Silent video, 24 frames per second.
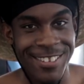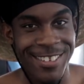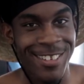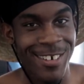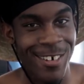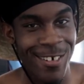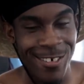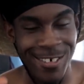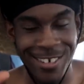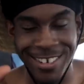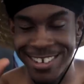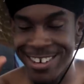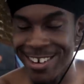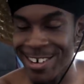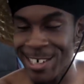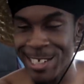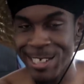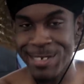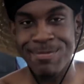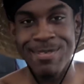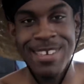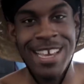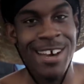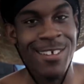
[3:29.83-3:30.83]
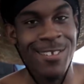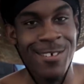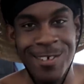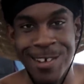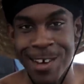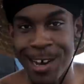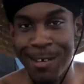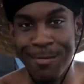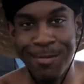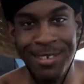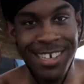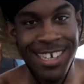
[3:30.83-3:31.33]
Don't curse me out, don't
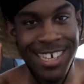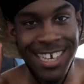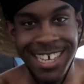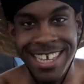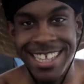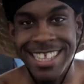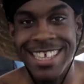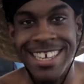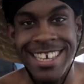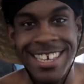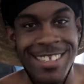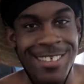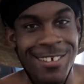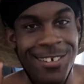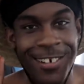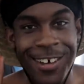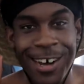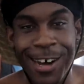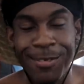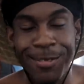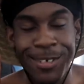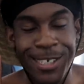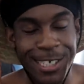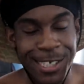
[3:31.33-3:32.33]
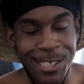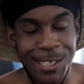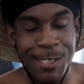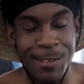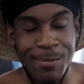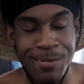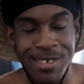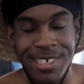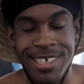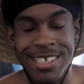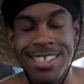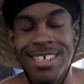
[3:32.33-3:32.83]
call me an idiot, don't call me
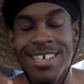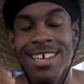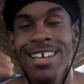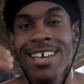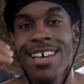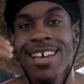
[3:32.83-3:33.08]
stupid.